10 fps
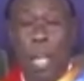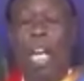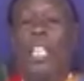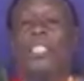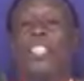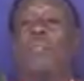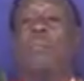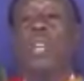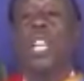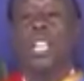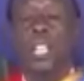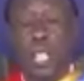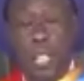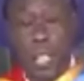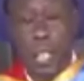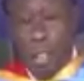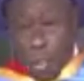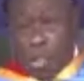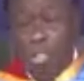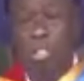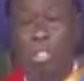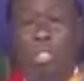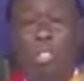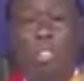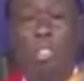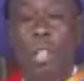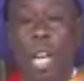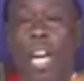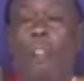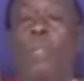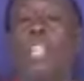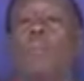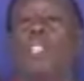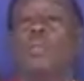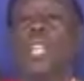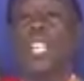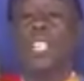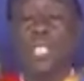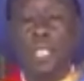And the same way, the courts have been persuaded